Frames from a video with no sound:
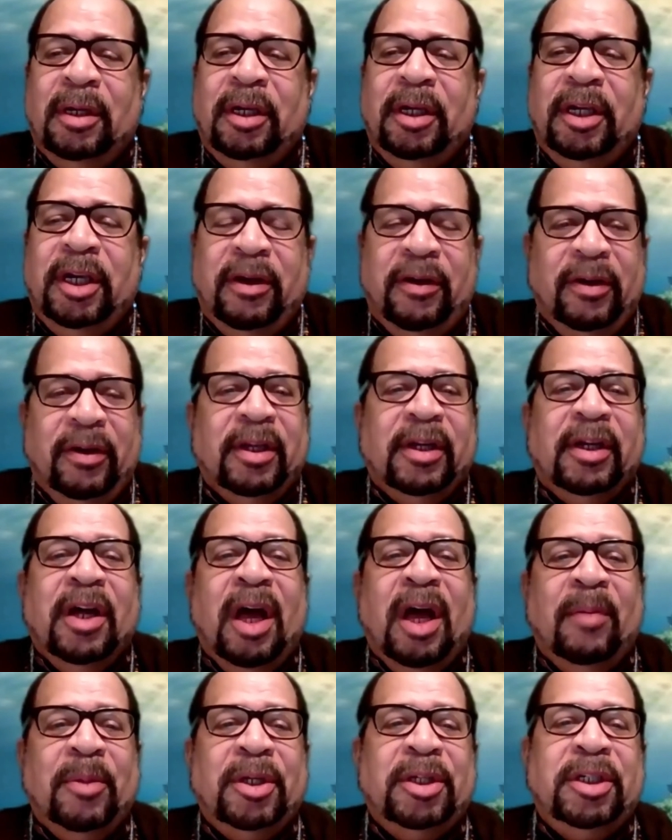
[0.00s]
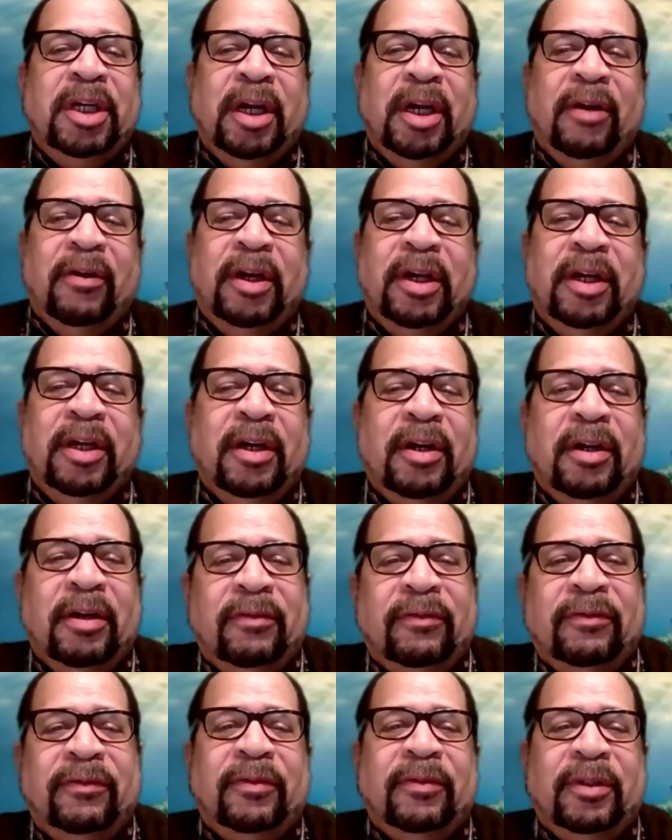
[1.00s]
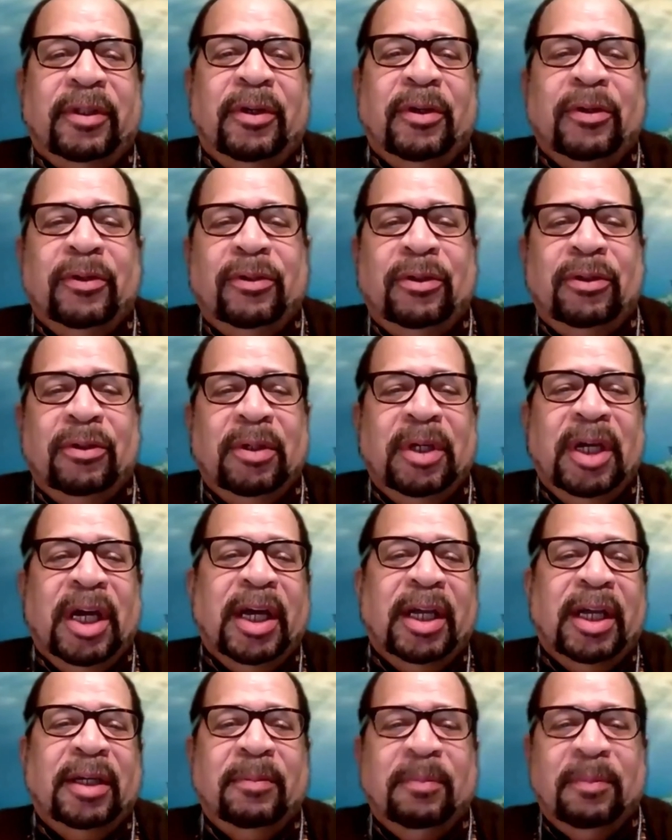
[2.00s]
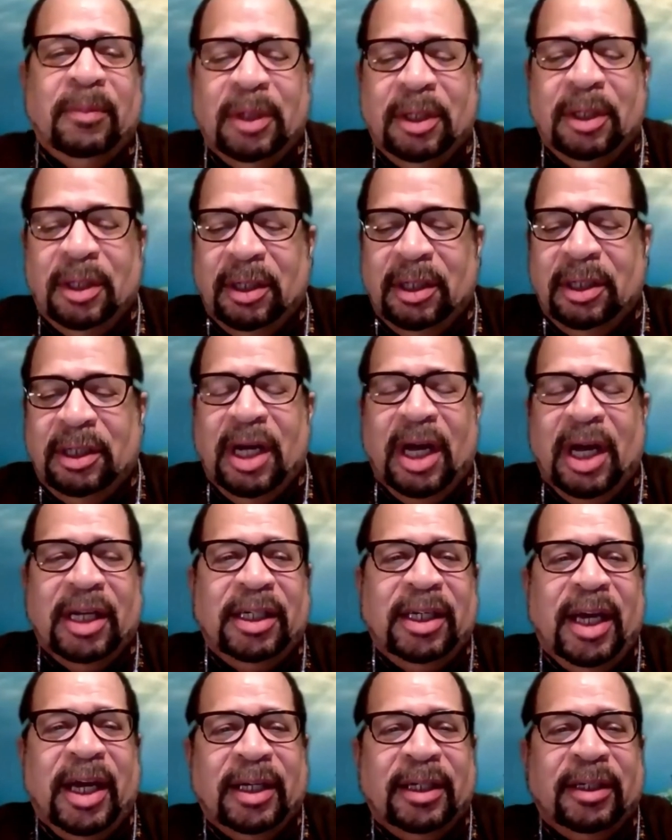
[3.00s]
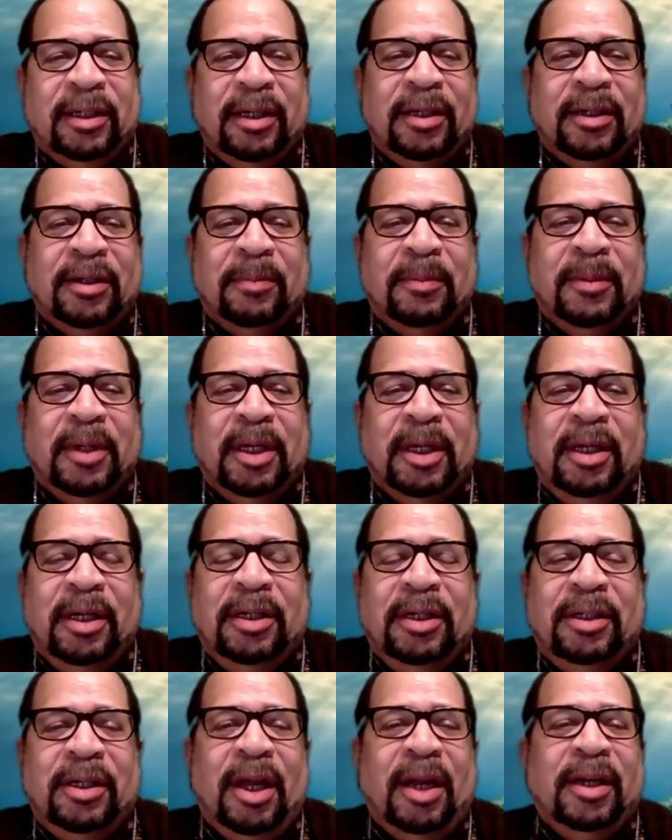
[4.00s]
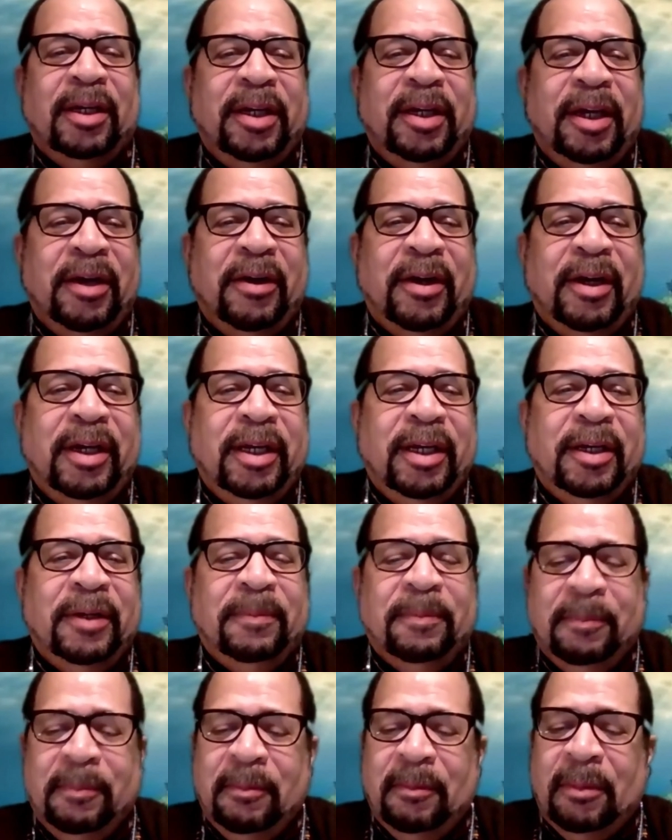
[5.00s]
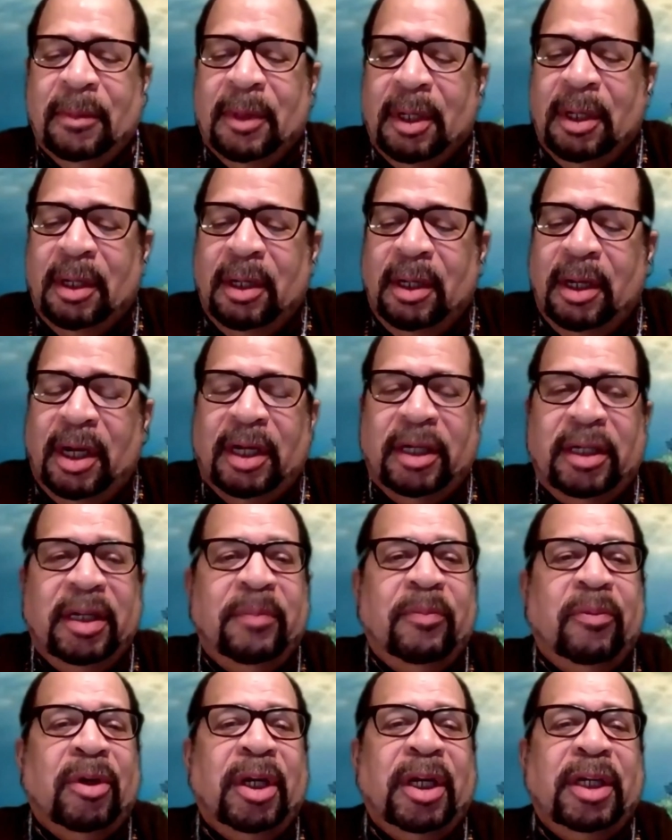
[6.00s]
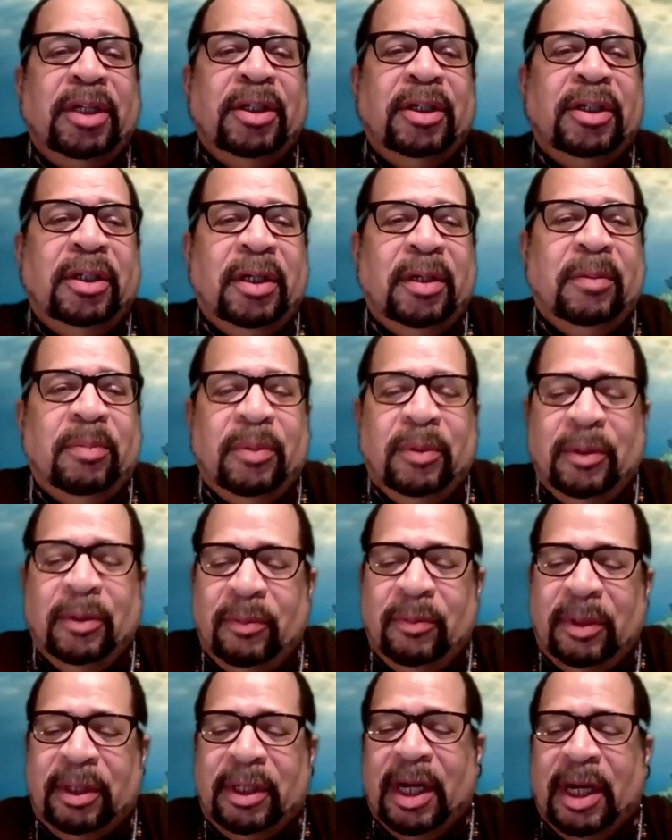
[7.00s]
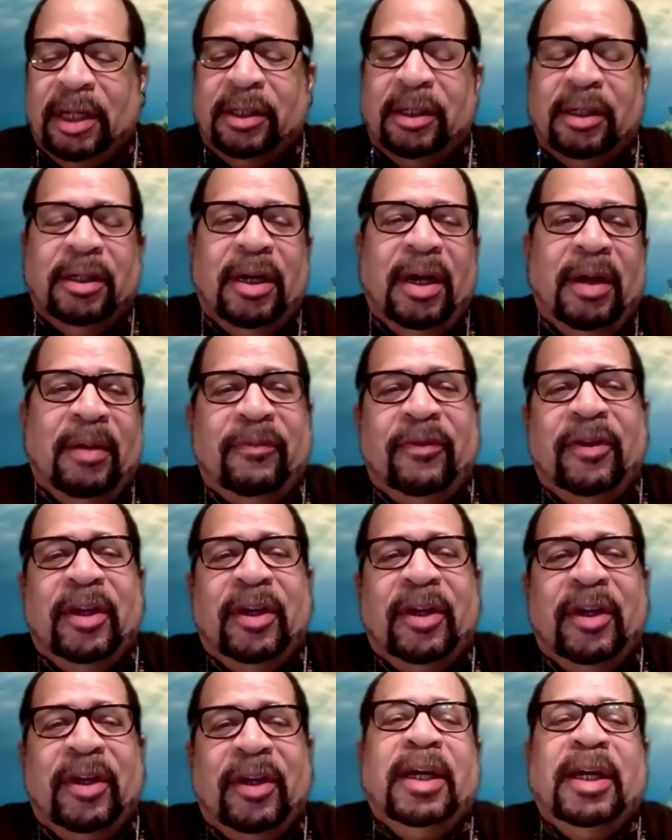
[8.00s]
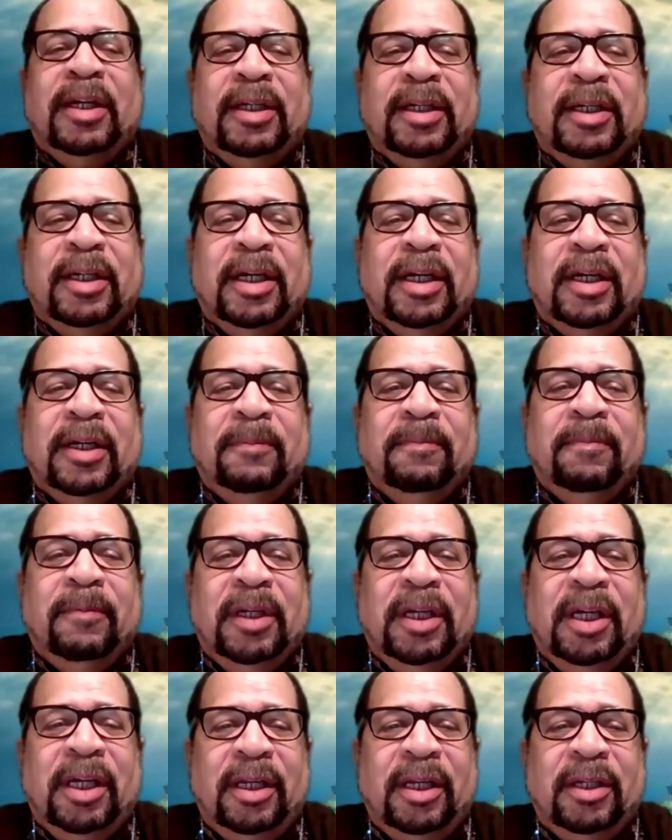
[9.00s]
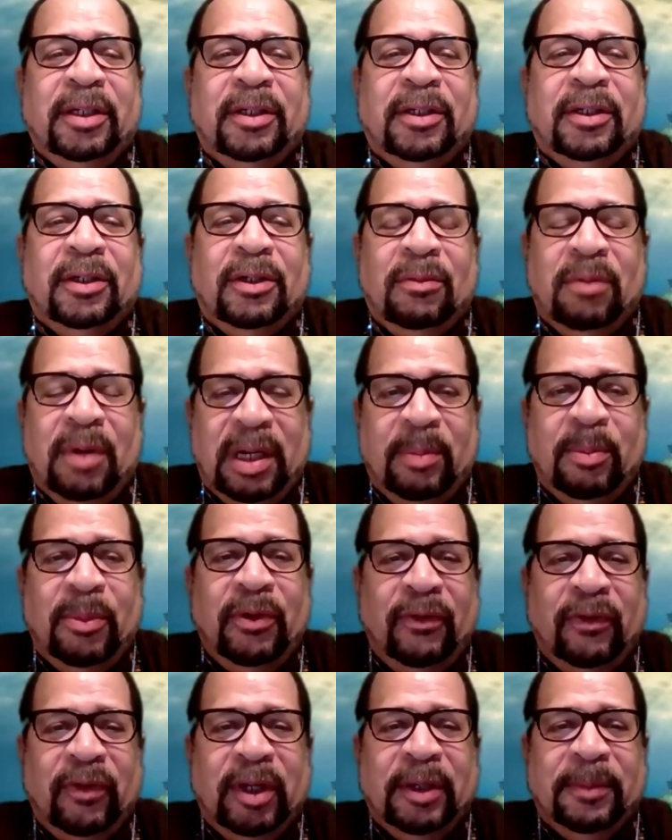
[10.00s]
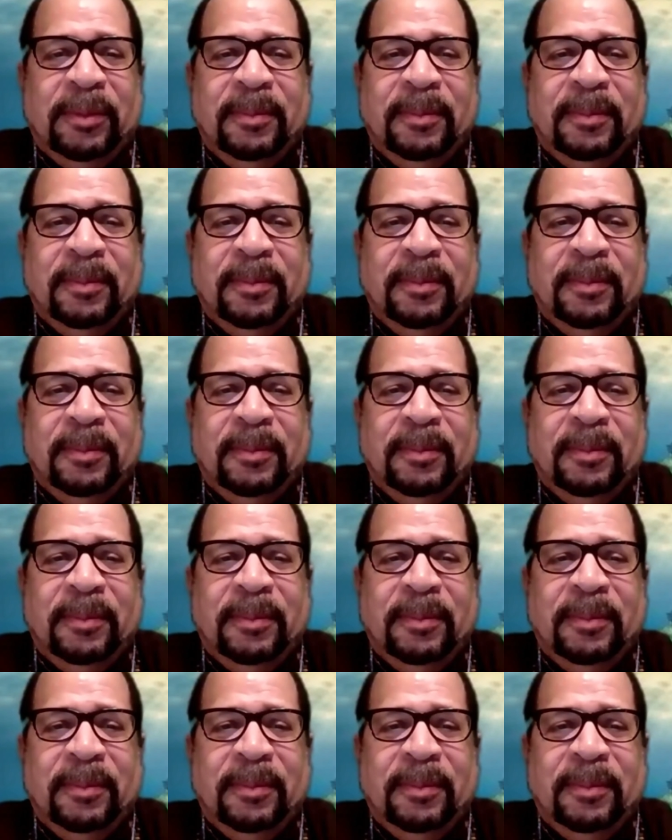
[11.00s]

hearing the commentary of those who had contact and solidarity and a deep relationship with Dr. Ambedkar, and it is quite moving.